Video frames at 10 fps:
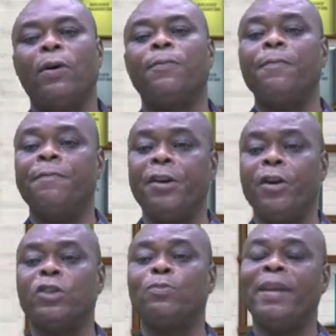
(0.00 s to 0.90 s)
of
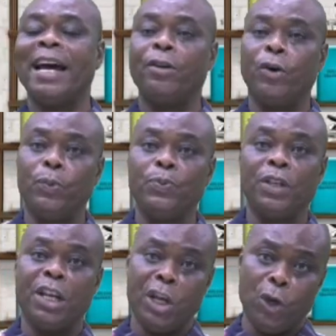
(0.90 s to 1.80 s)
various blood
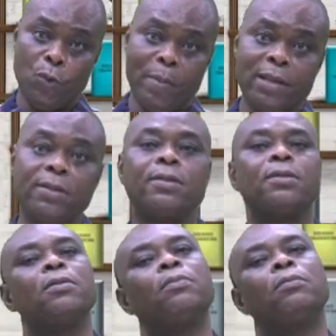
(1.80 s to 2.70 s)
groups in
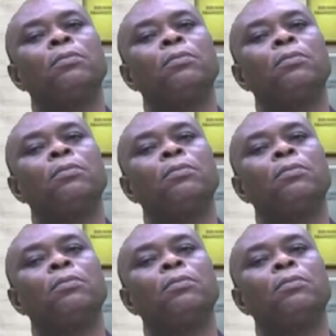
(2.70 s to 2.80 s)
humans,